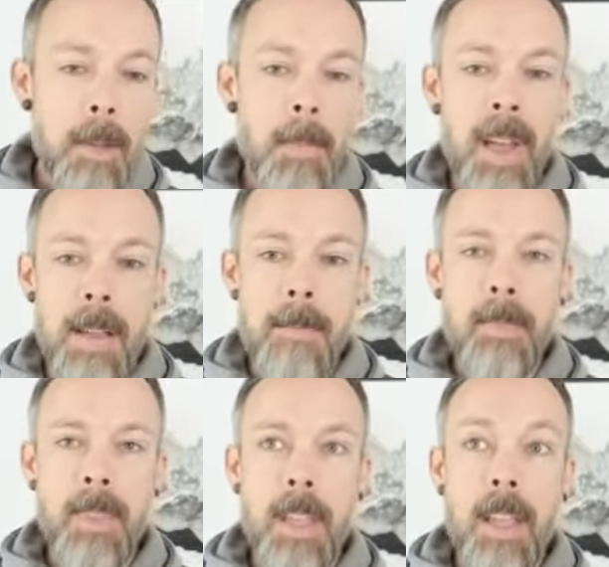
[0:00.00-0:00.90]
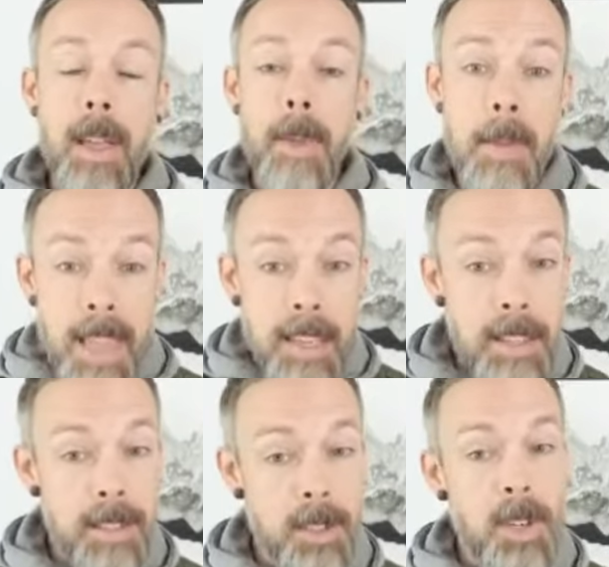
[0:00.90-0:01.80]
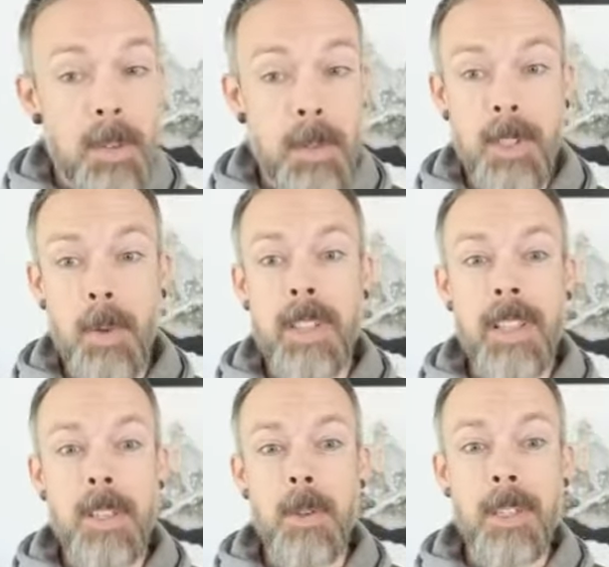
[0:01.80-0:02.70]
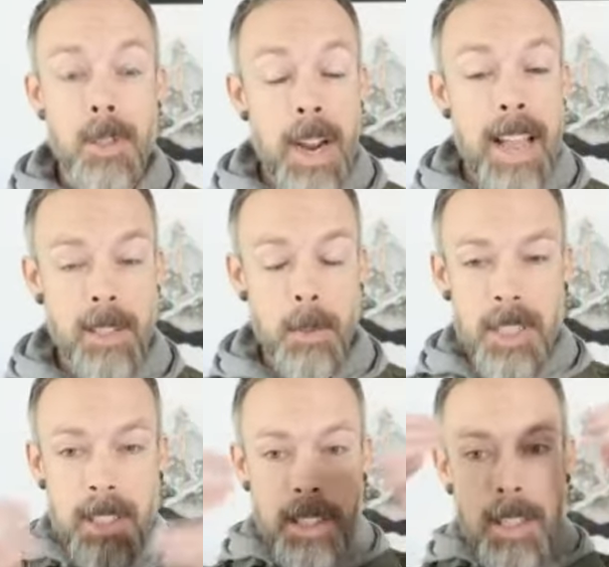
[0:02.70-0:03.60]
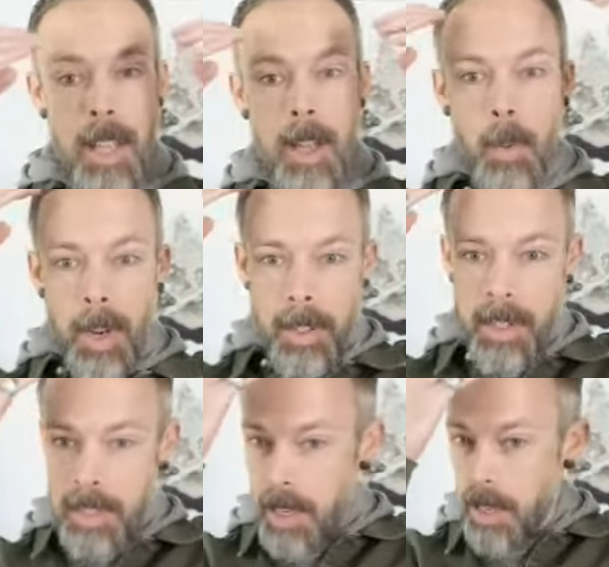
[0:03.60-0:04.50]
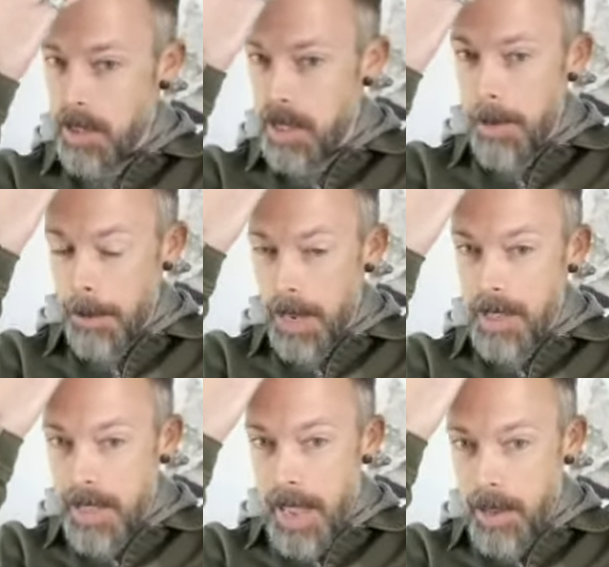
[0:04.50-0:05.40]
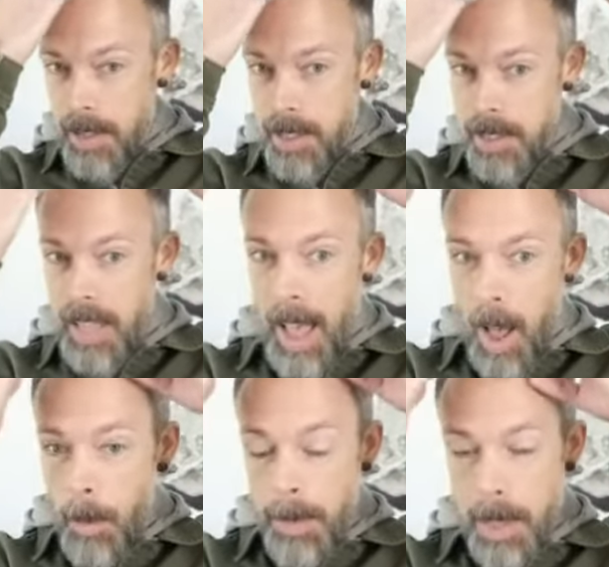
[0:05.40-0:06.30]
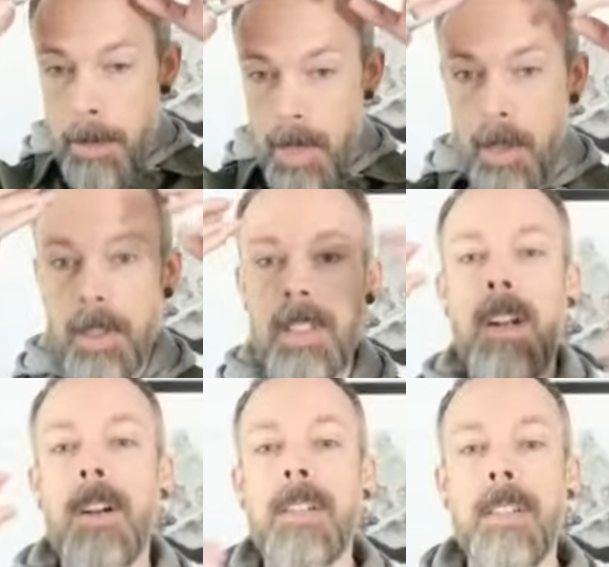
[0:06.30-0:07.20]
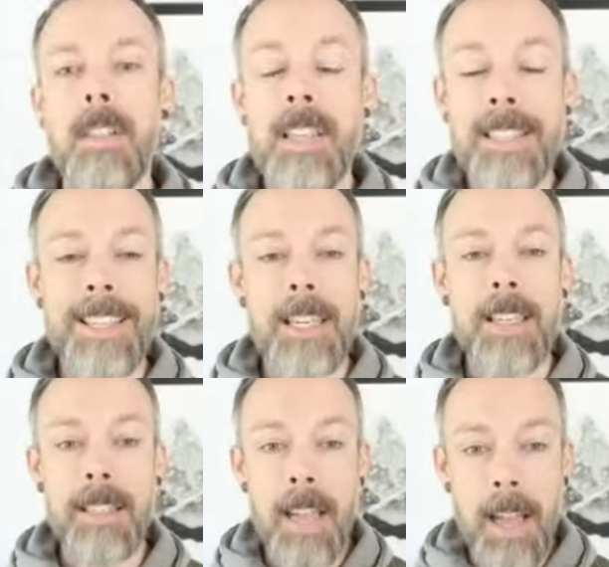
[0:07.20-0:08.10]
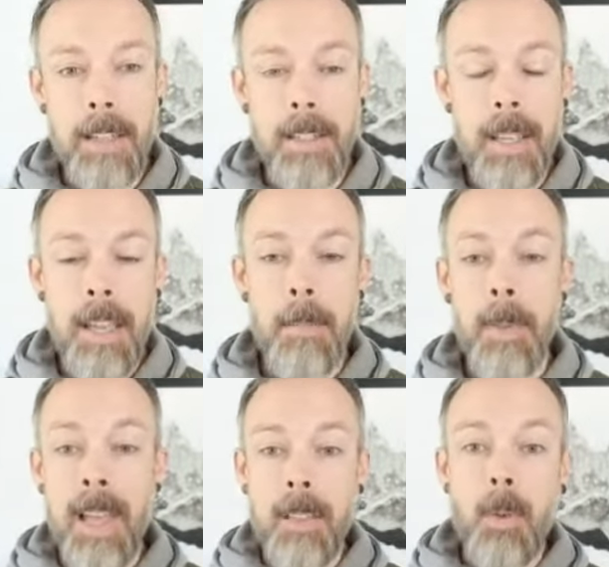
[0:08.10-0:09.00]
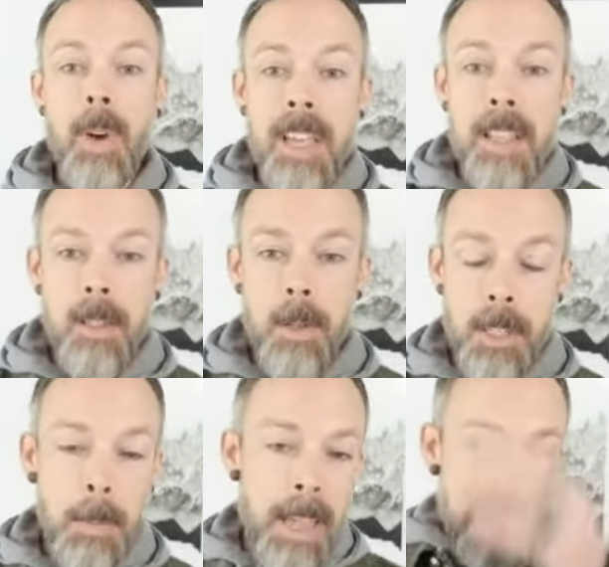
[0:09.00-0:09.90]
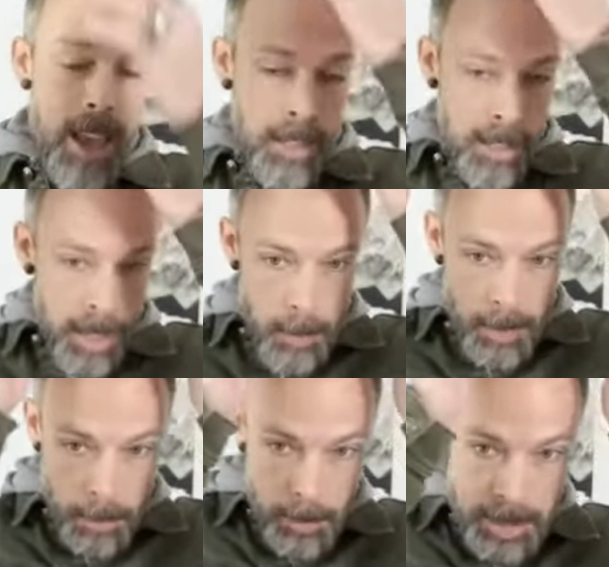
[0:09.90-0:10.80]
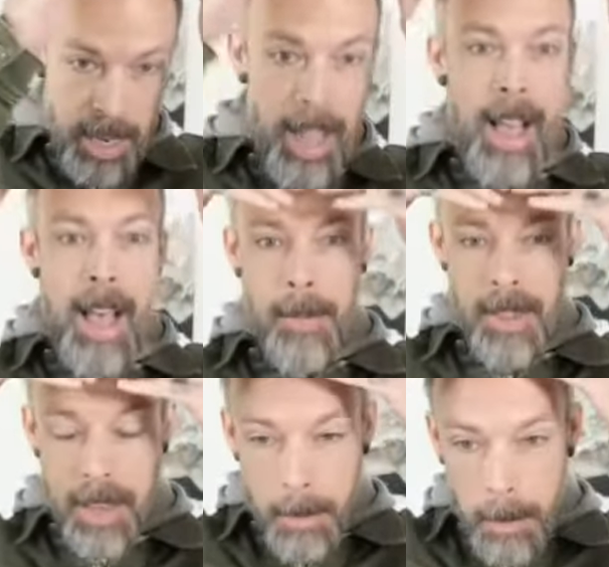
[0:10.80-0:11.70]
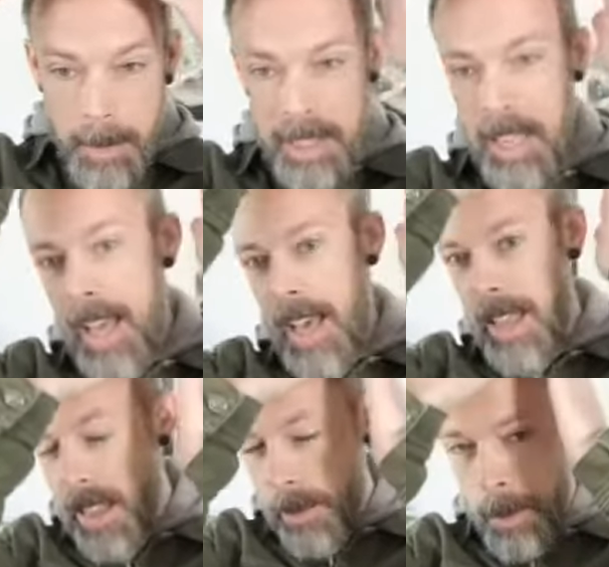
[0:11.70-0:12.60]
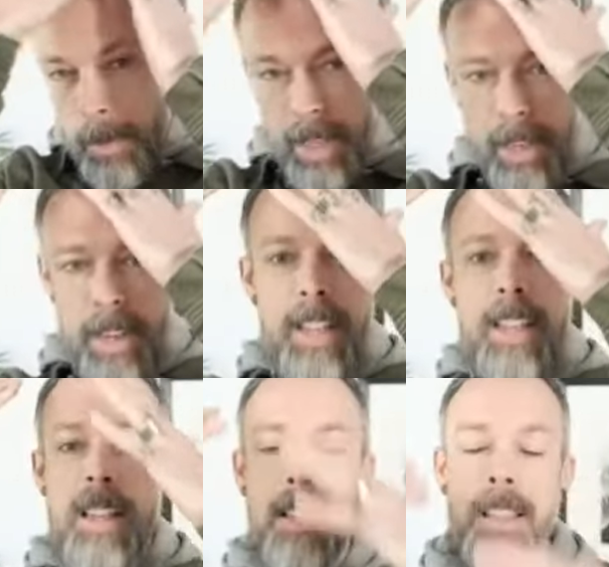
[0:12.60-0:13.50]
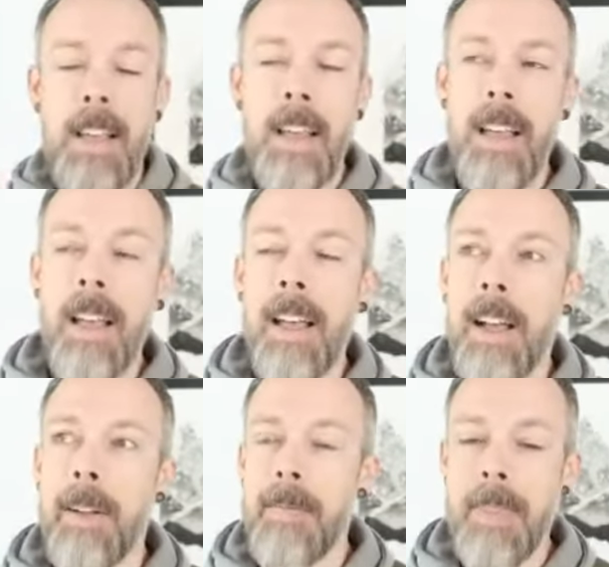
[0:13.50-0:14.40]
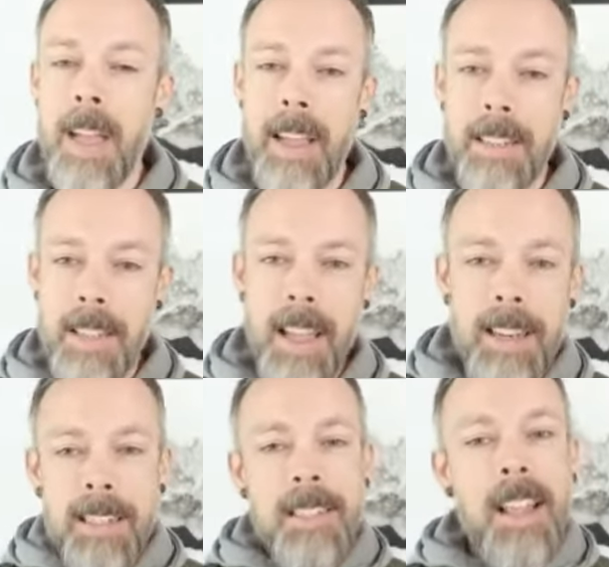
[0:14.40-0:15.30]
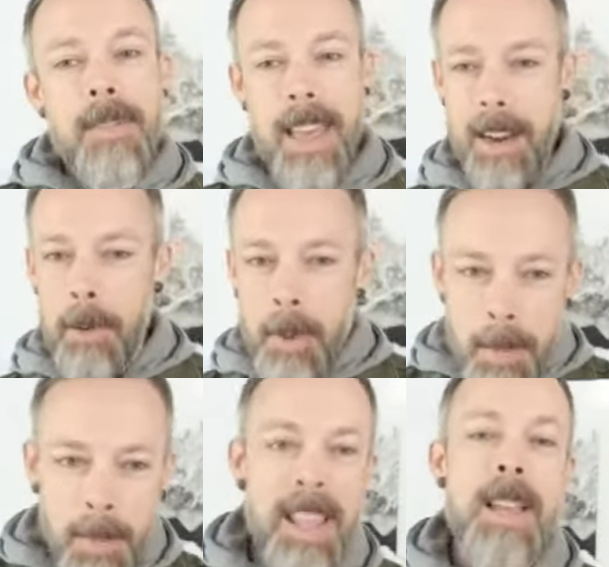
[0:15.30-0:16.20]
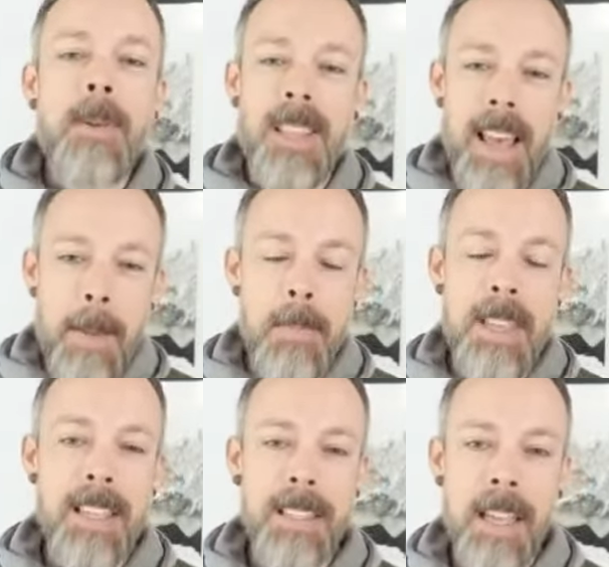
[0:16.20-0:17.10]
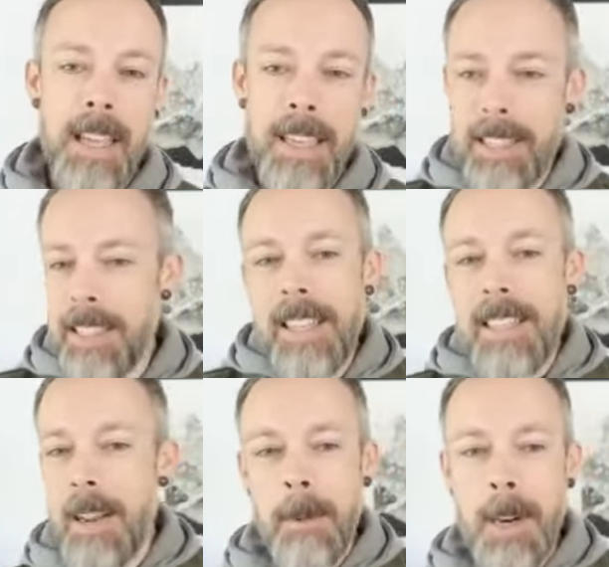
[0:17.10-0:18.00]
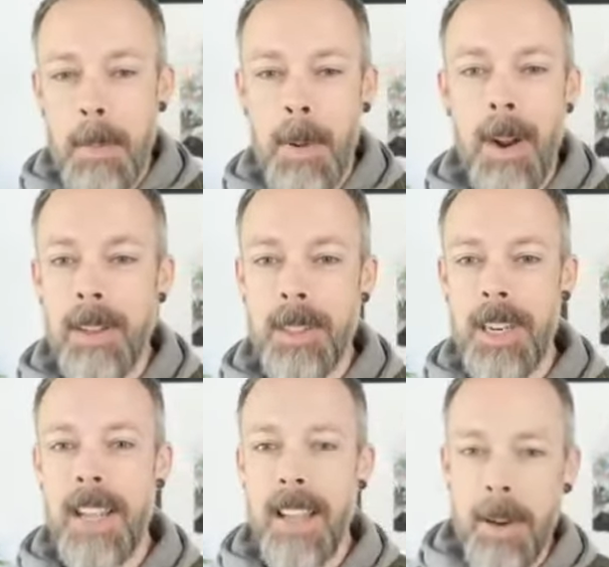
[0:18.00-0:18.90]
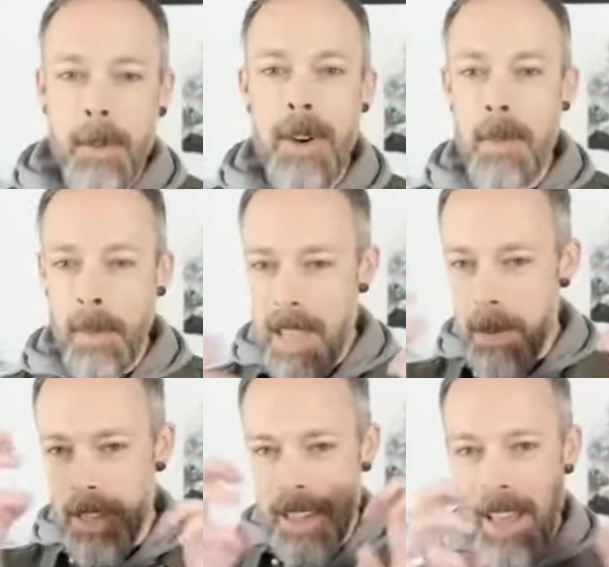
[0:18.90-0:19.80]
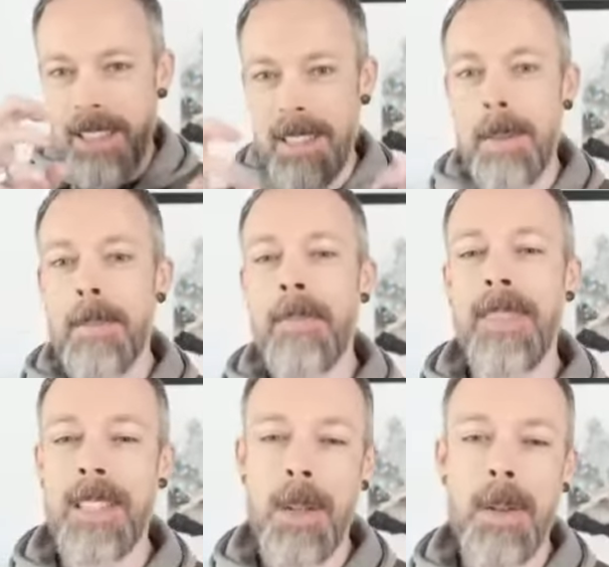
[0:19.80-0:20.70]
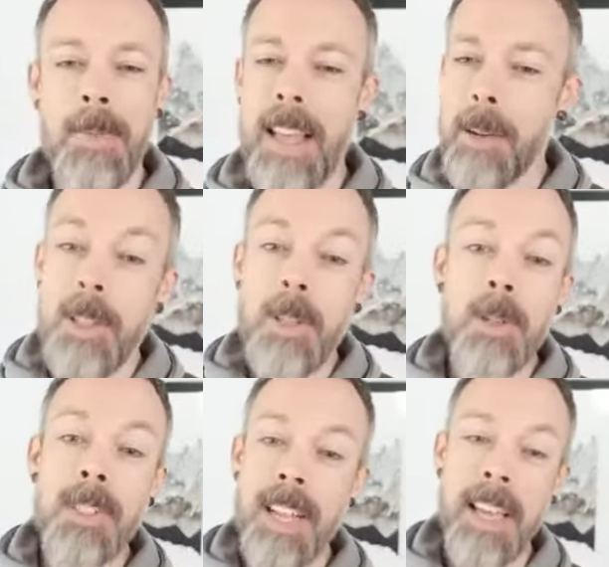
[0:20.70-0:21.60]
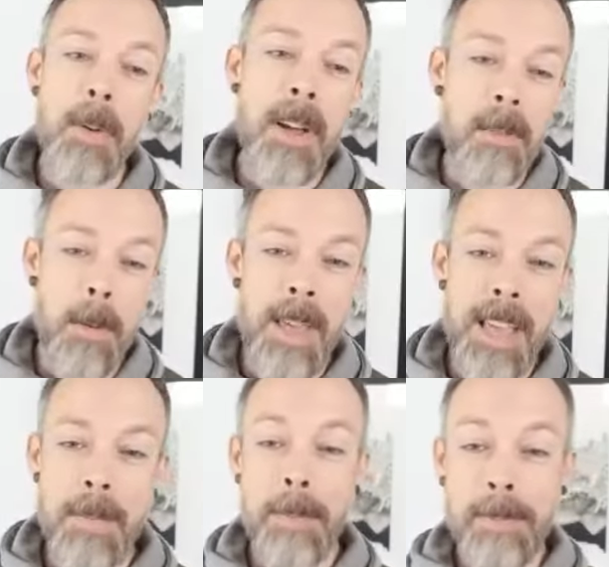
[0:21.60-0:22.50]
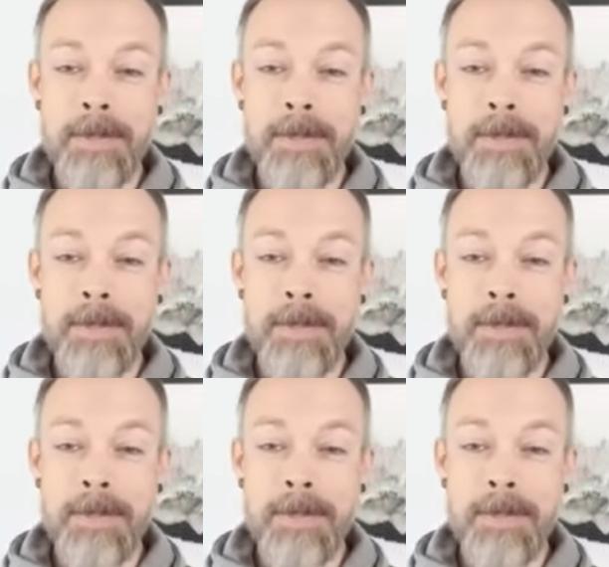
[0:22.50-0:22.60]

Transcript: But and my main concern was the one that you addressed which is well is there stuff kind of down at the scalp in the middle that aren't isn't getting touched but the way that you explain that to come in from the top then from the side then from underneath um, I, I just love that. I want to play with that because it's just a different approach, and I want to play with that some. So um, that was a huge takeaway for me.